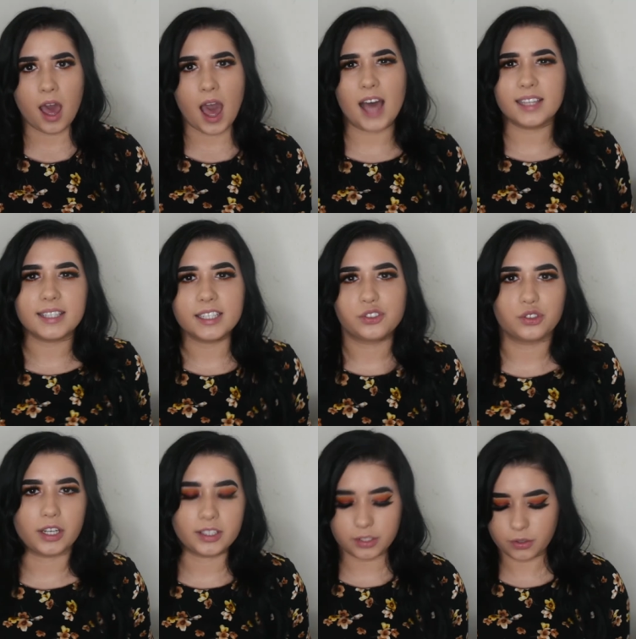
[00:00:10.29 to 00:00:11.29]
has like
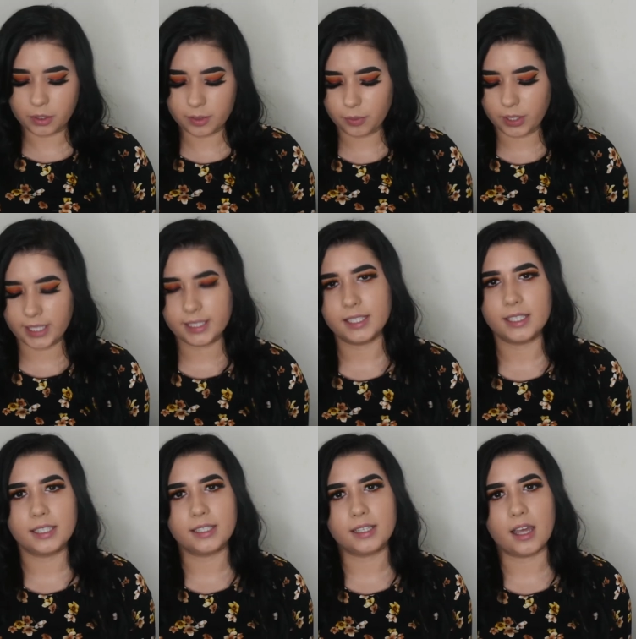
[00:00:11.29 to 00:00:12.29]
drugstore
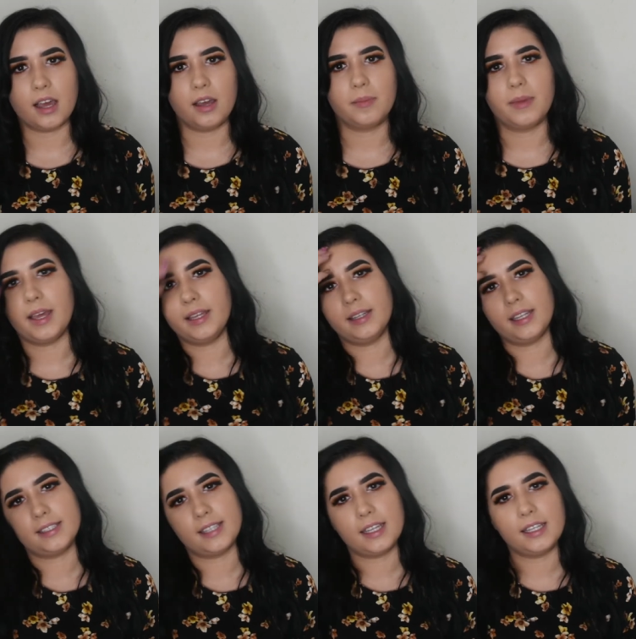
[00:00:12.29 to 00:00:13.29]
prices um, and they
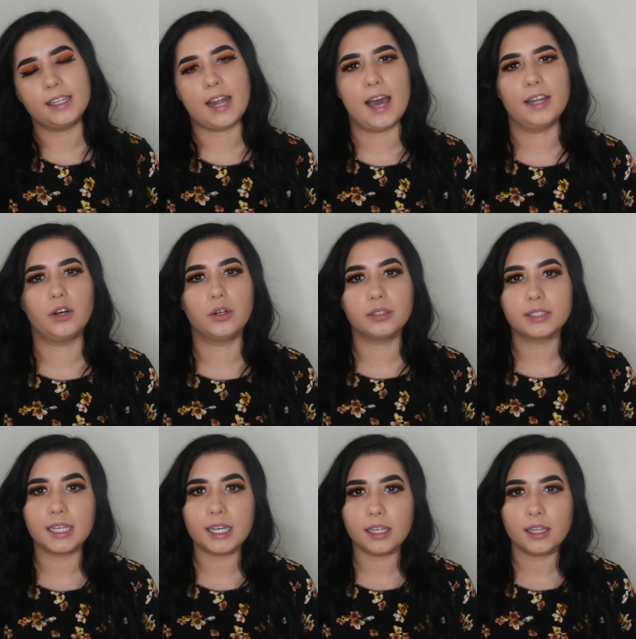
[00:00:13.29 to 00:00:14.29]
sell it at
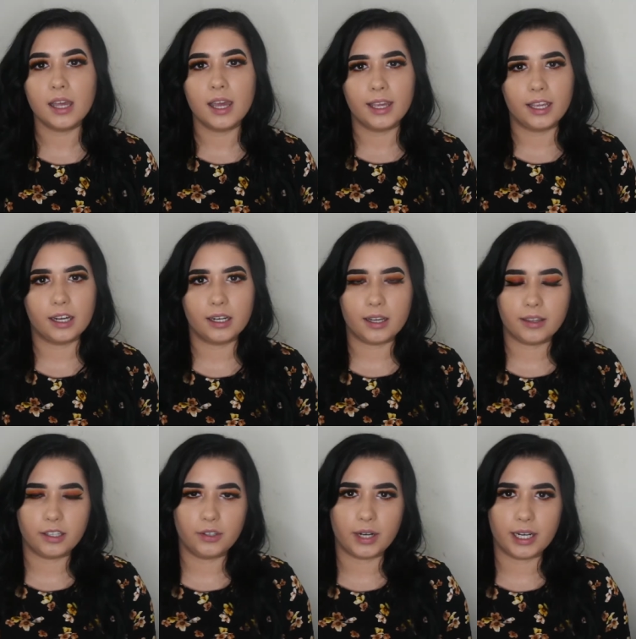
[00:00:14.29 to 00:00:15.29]
Ulta here in
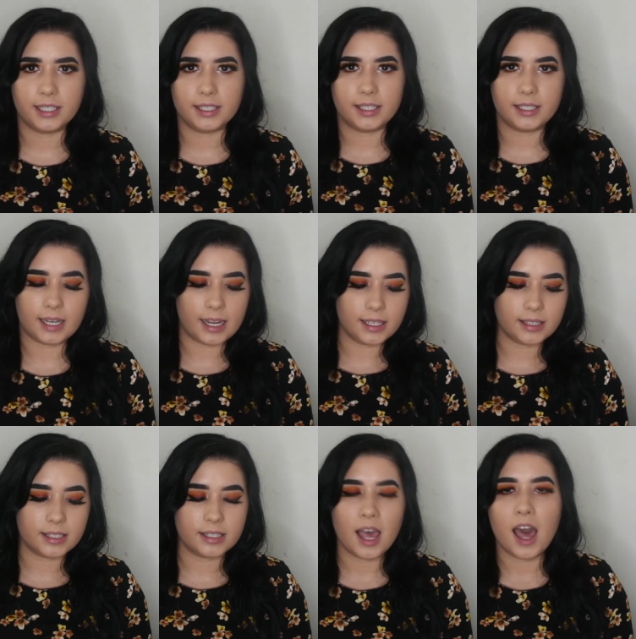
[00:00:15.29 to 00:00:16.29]
the United
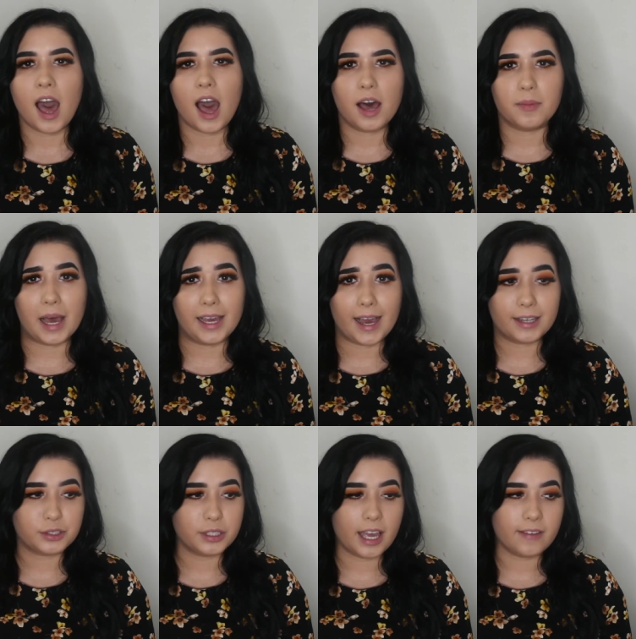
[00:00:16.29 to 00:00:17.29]
States. Um, I
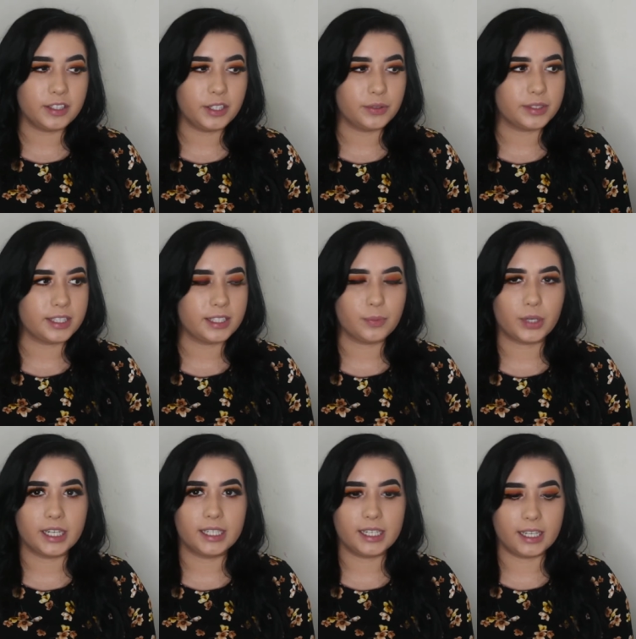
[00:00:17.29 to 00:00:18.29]
actually haven't used this
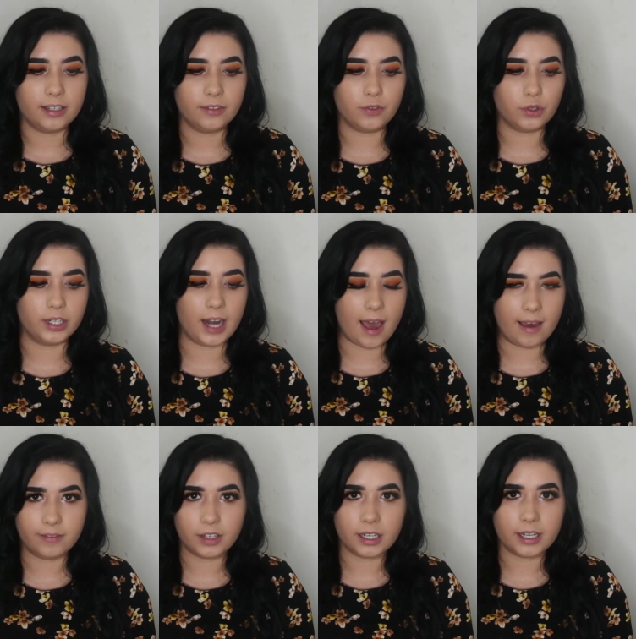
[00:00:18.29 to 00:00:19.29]
brand in
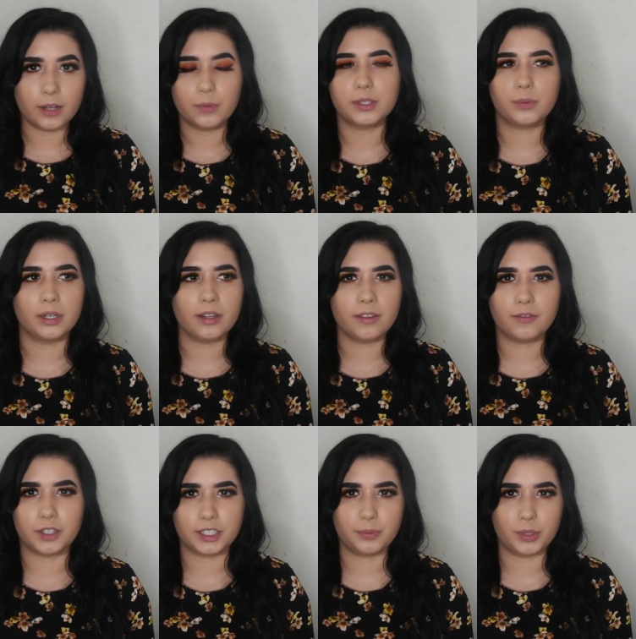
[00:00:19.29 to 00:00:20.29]
forever. It was one of the
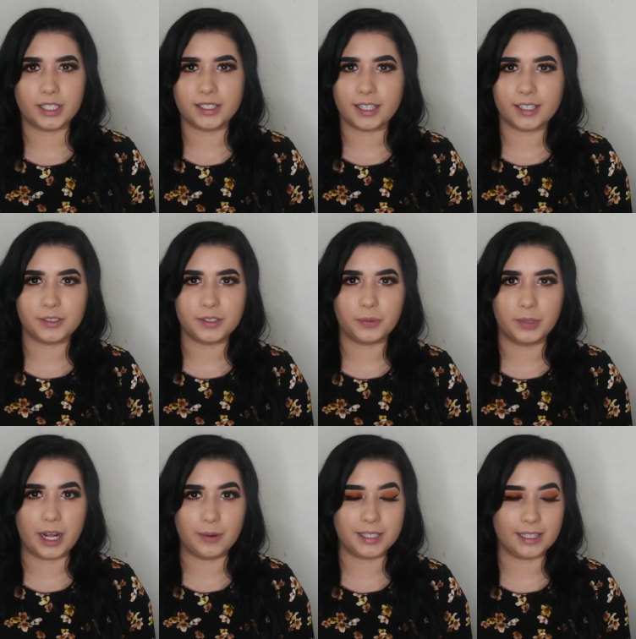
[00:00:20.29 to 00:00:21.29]
first brands I used
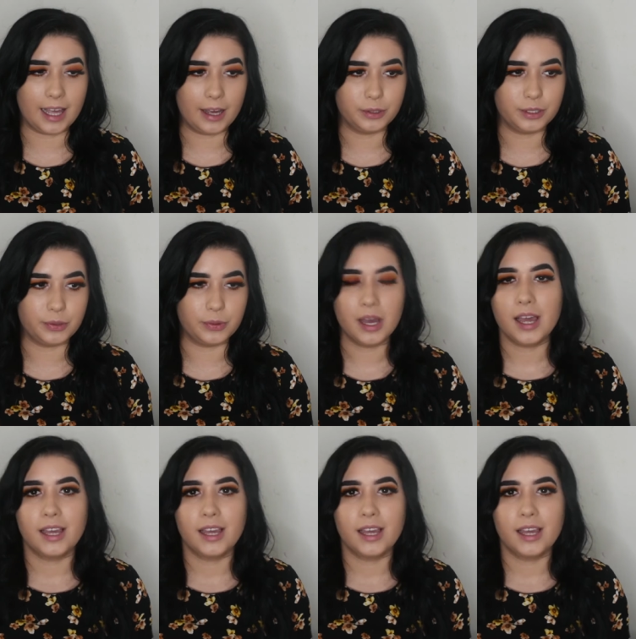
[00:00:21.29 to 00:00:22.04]
when I was allowed to